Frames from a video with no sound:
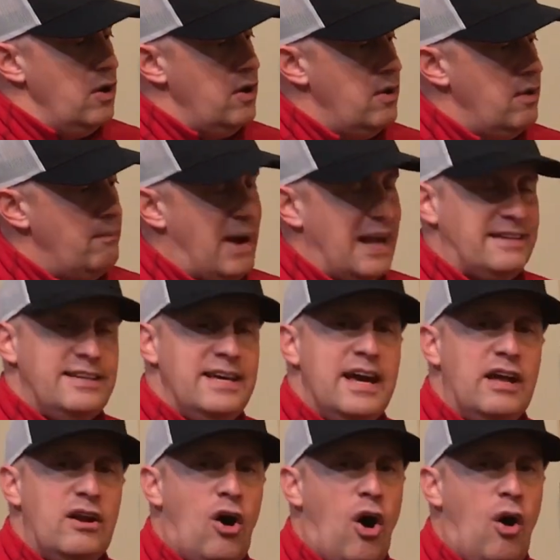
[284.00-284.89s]
my
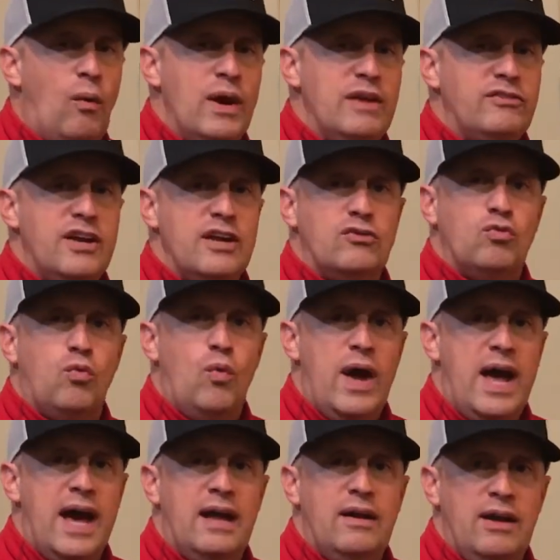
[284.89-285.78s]
tent always gets
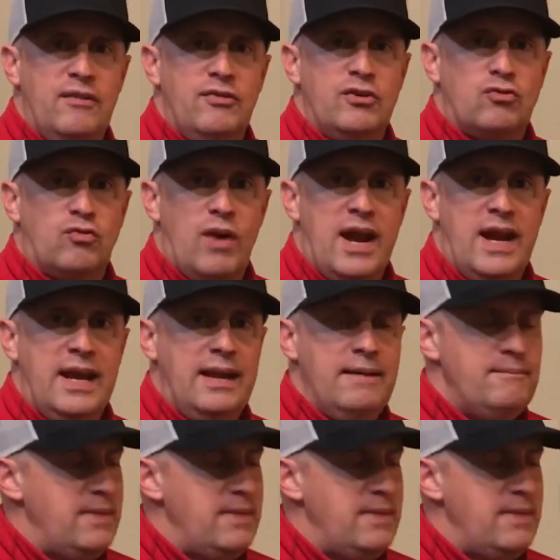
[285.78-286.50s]
wet if it's raining,